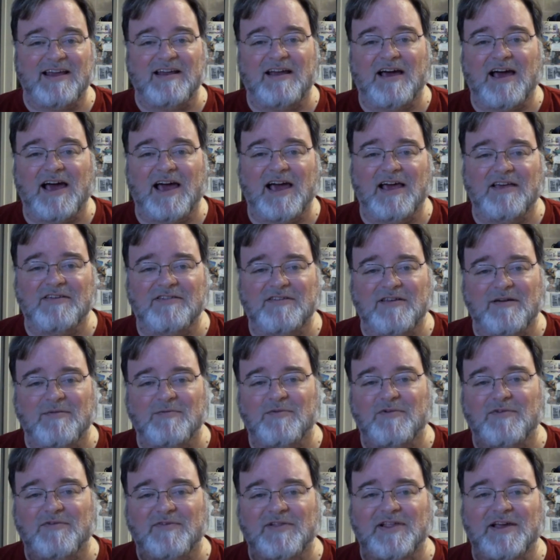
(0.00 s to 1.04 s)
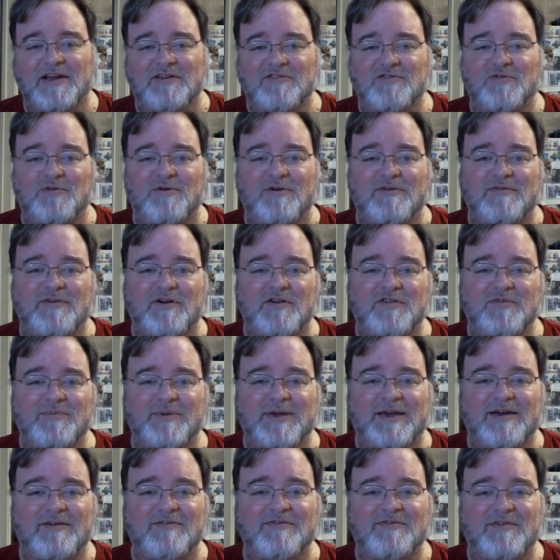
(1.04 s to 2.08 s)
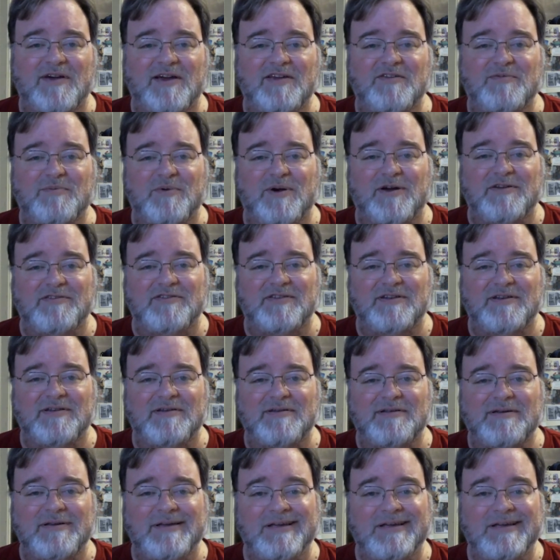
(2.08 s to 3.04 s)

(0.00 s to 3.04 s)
highest number of electoral votes becomes vice president.